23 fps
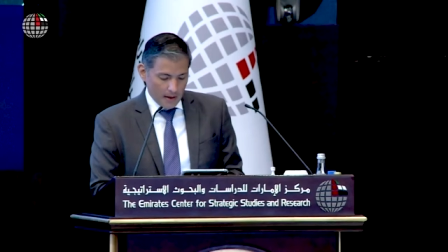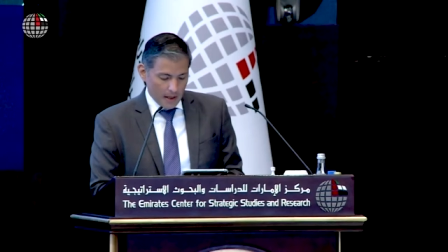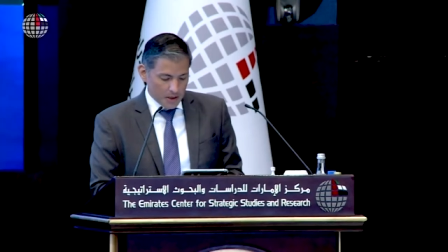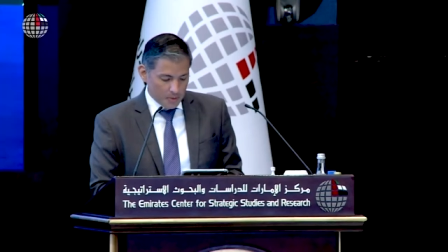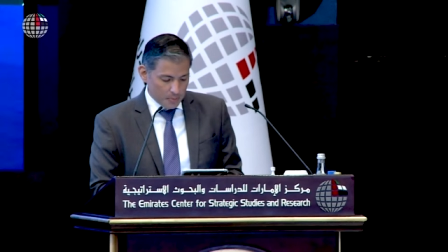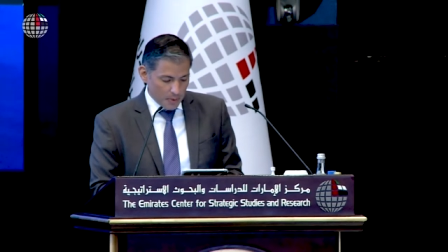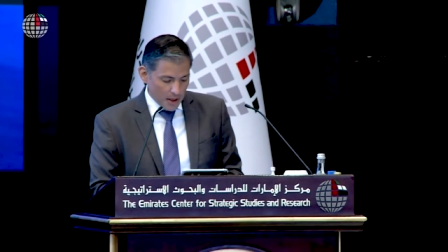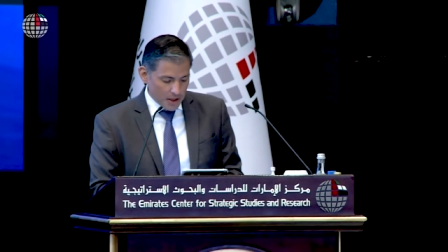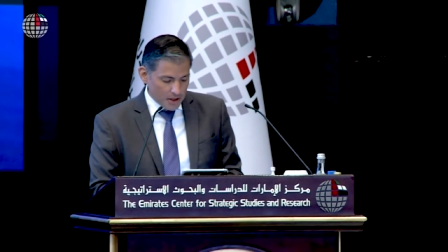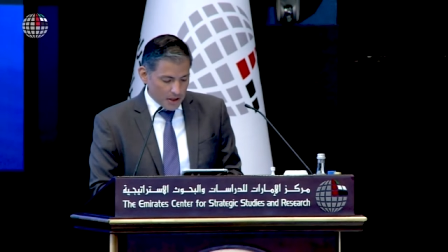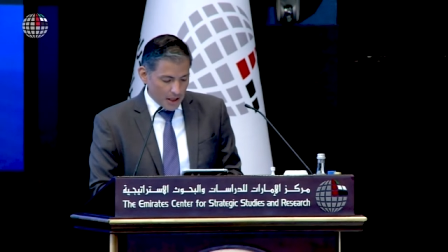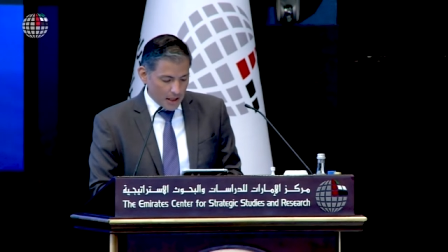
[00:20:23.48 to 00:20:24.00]

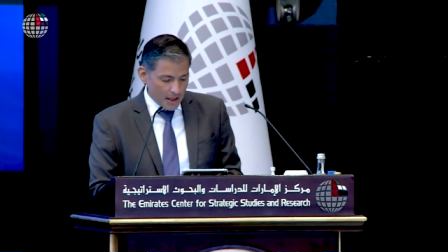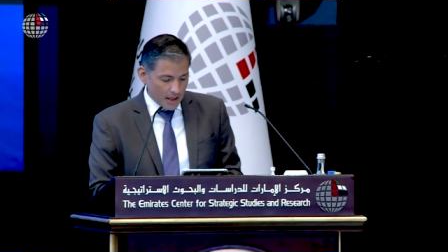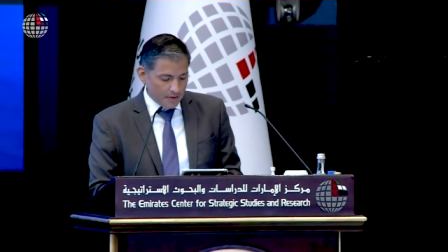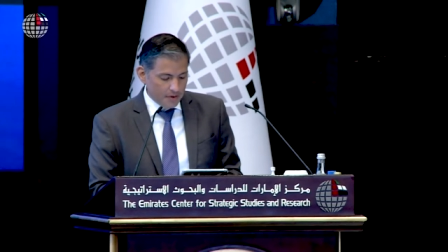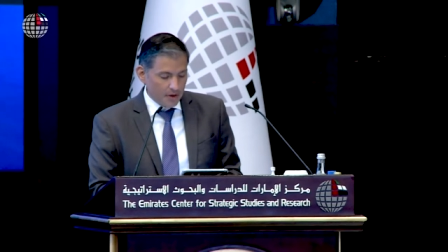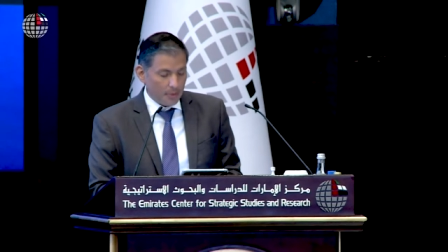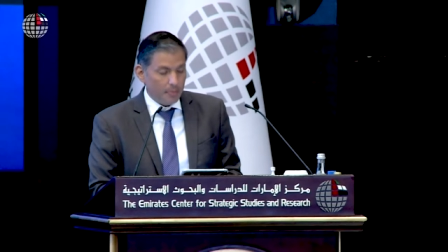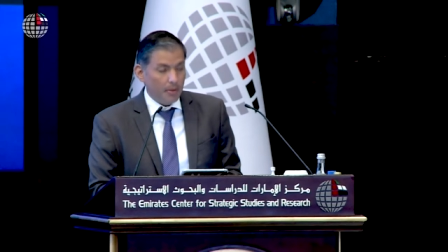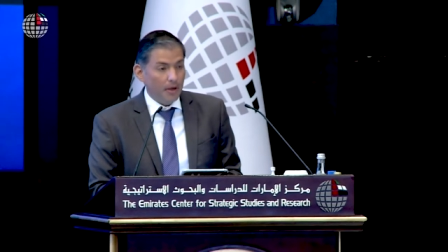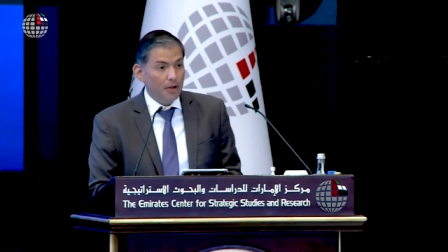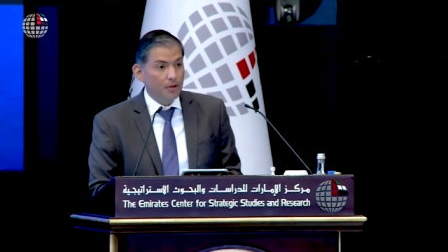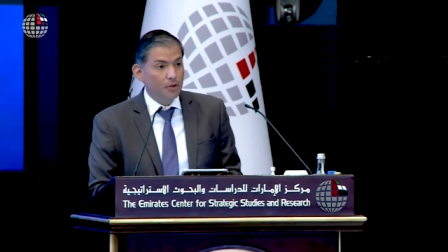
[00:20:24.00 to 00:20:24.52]
especially
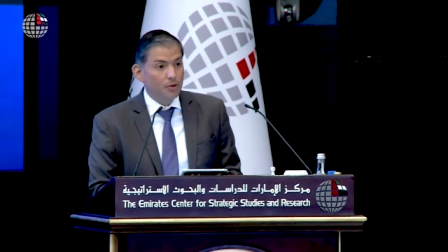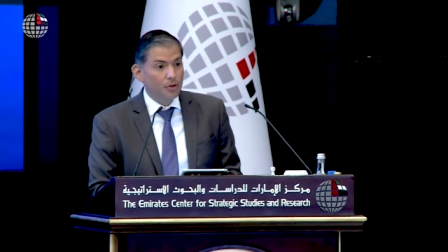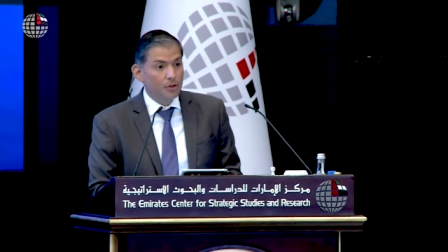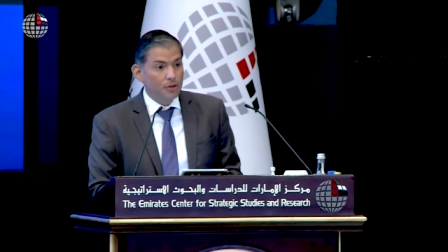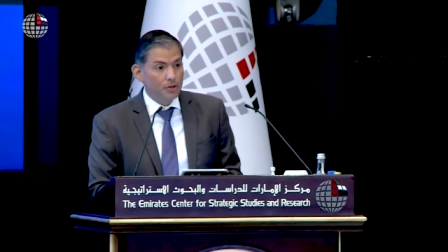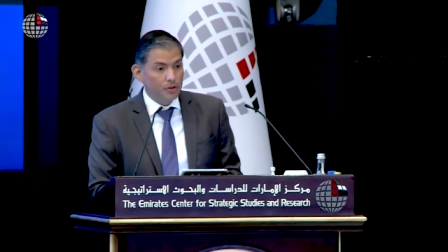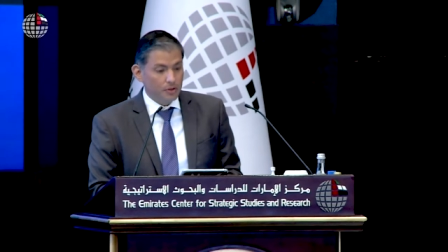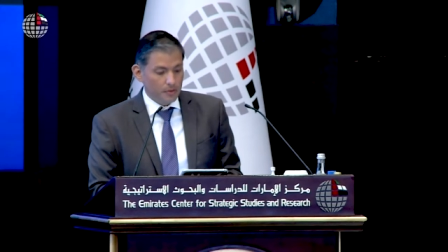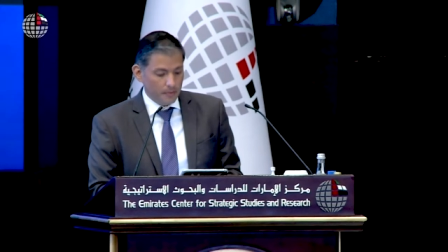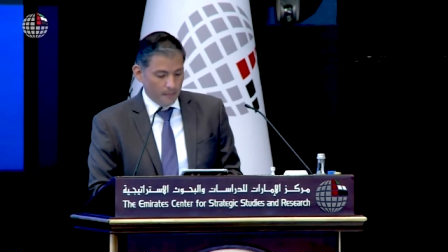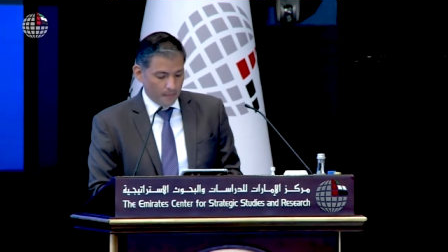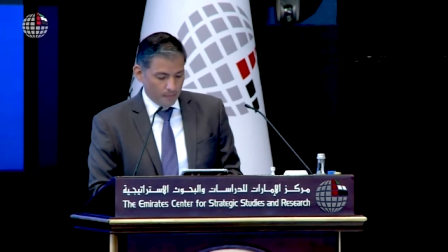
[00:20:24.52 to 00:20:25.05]

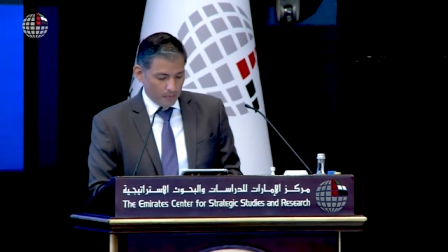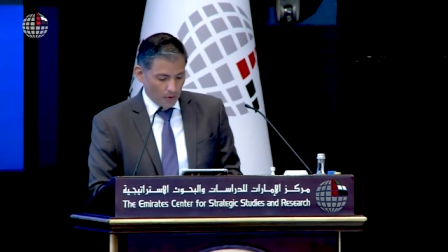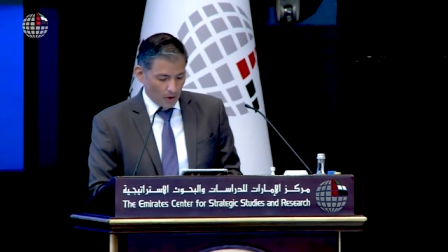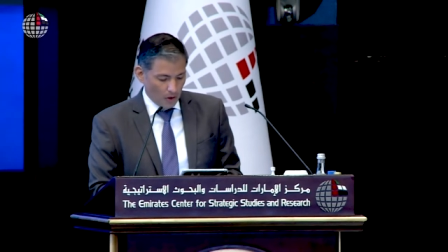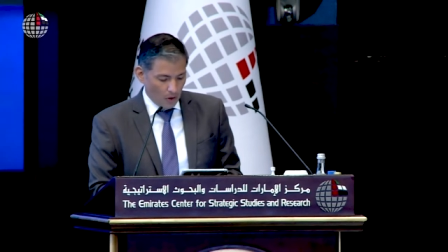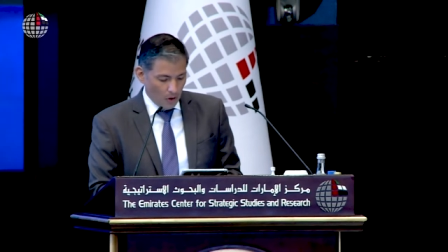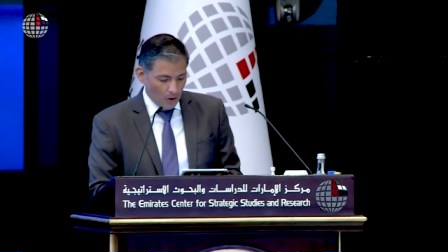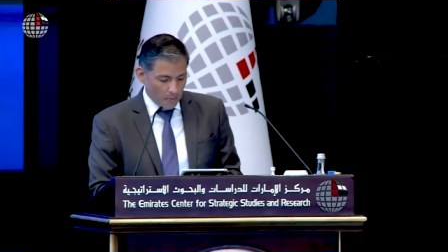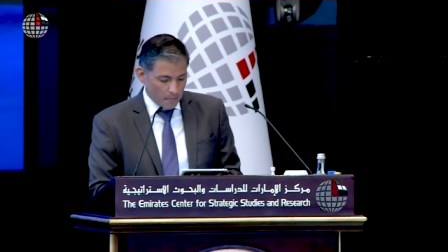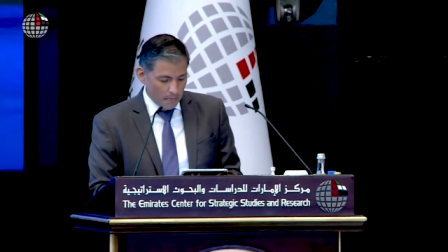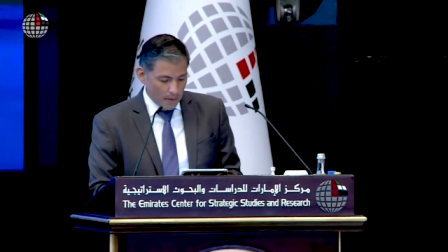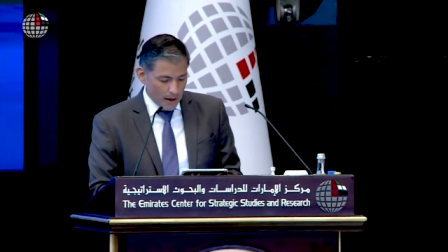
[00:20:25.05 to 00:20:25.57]
entrepreneurs,
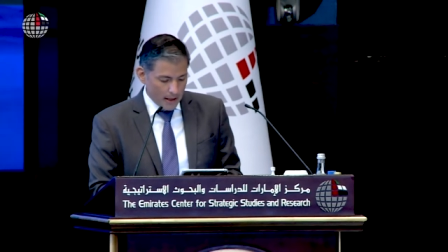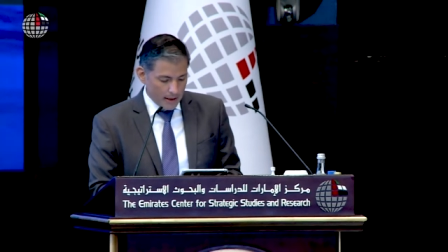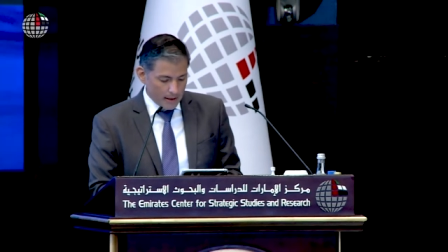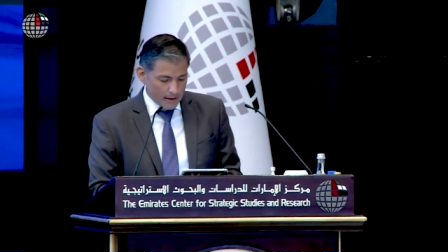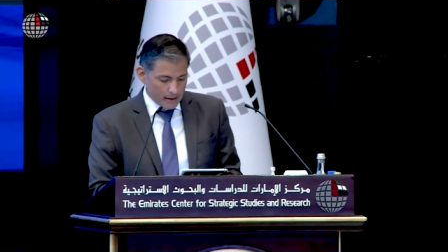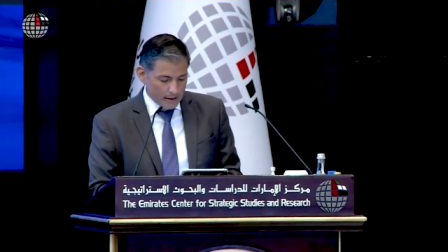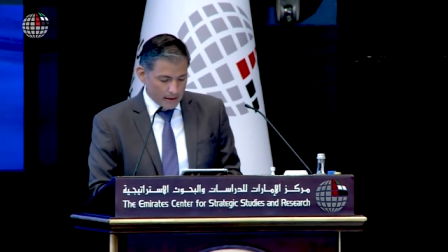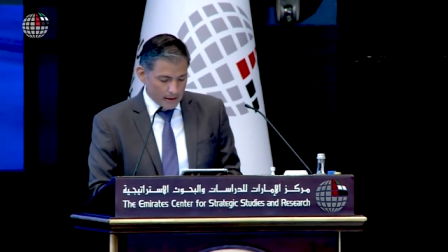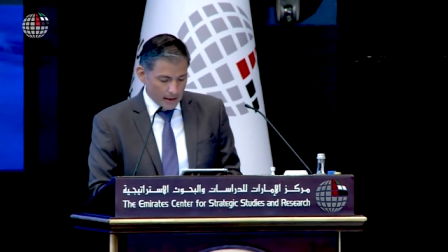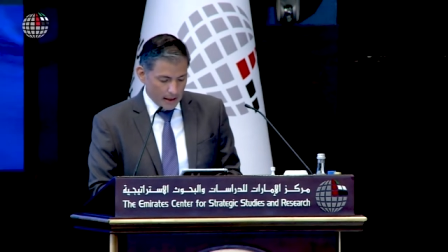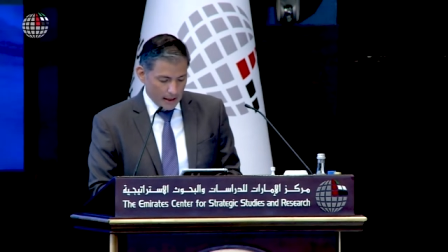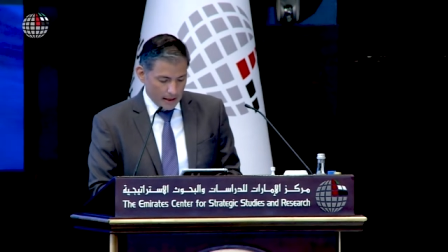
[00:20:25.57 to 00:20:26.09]

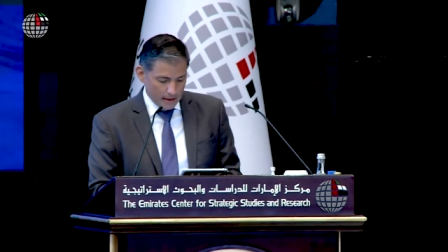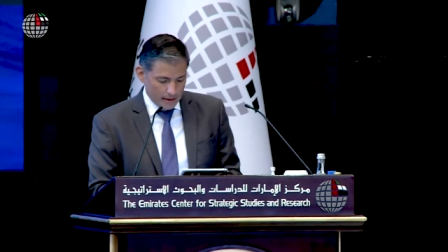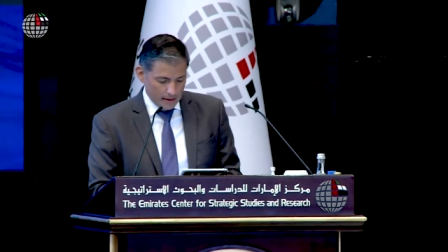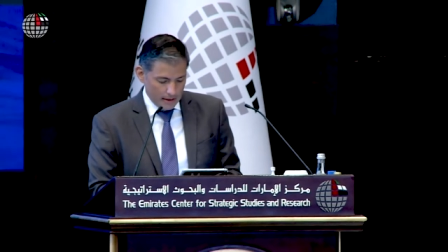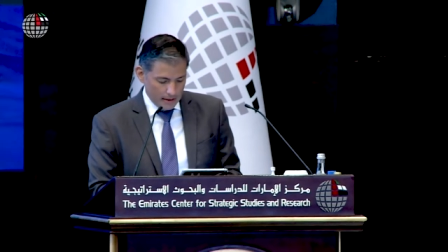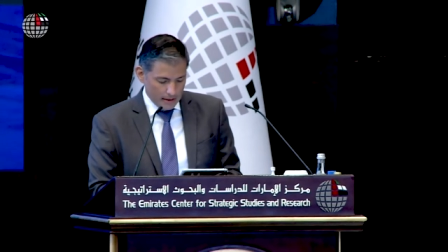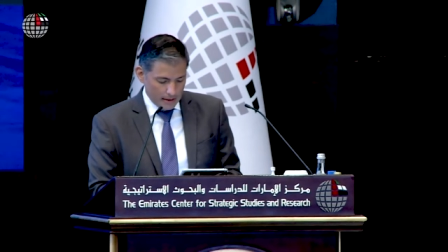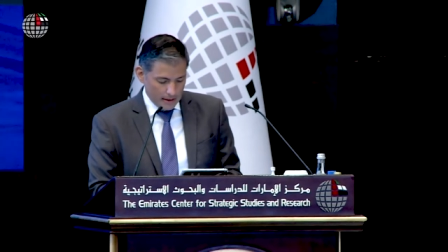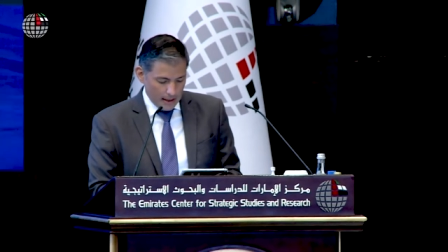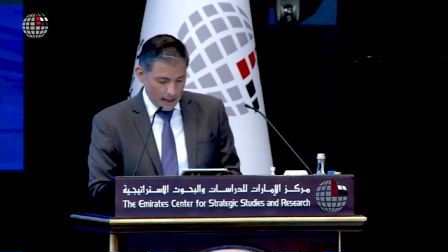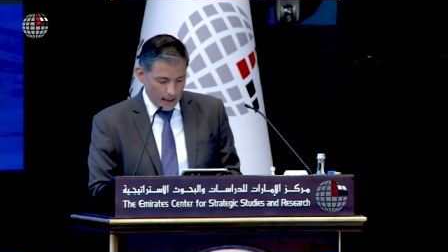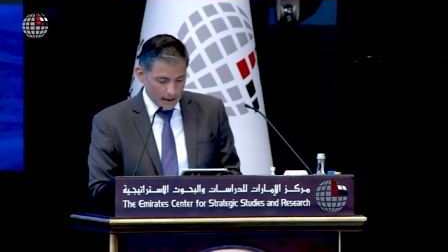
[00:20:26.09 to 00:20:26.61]
companies, and
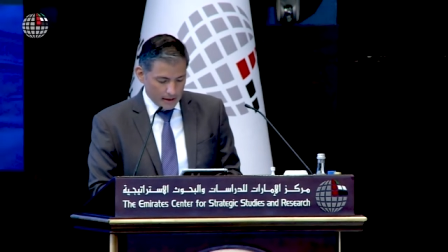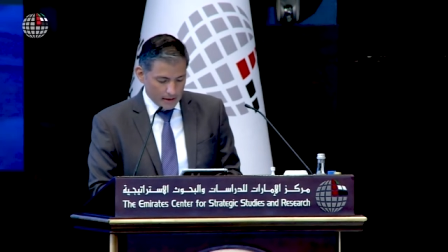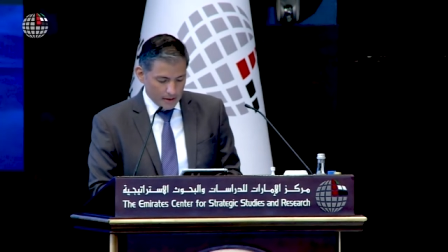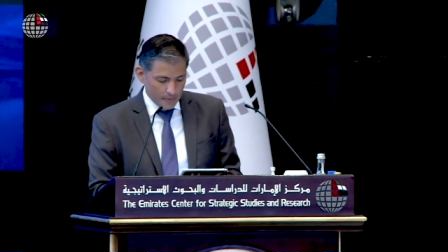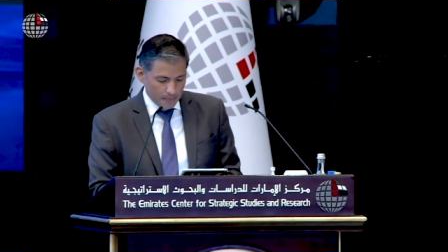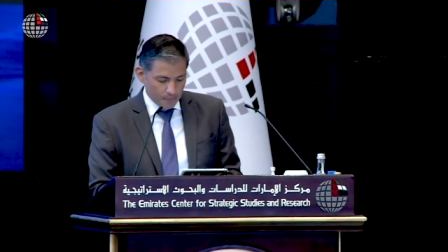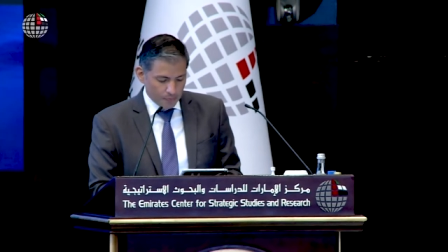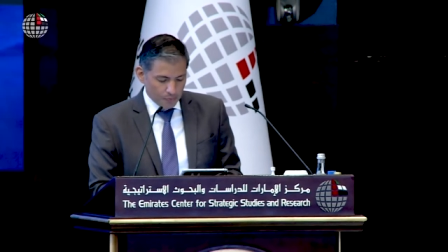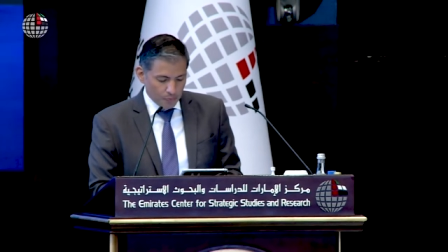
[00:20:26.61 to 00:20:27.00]
think tanks,